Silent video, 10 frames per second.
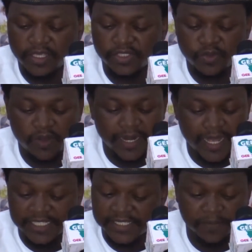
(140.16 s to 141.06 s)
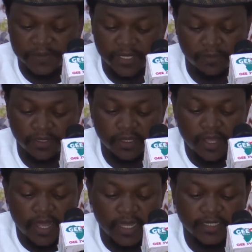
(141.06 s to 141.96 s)
is unacceptable
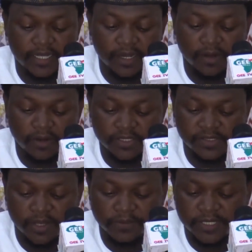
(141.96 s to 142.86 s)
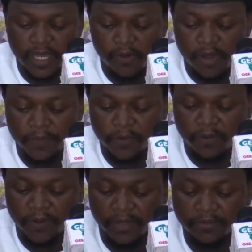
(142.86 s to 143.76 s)
and cannot solve our
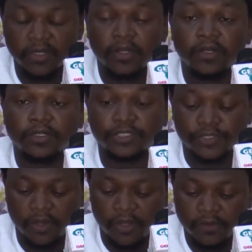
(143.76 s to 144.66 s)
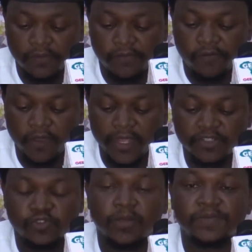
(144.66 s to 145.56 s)
problem. Return fuel
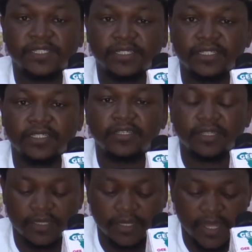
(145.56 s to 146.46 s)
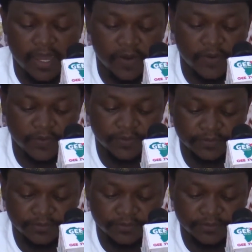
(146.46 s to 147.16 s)
subsidy now.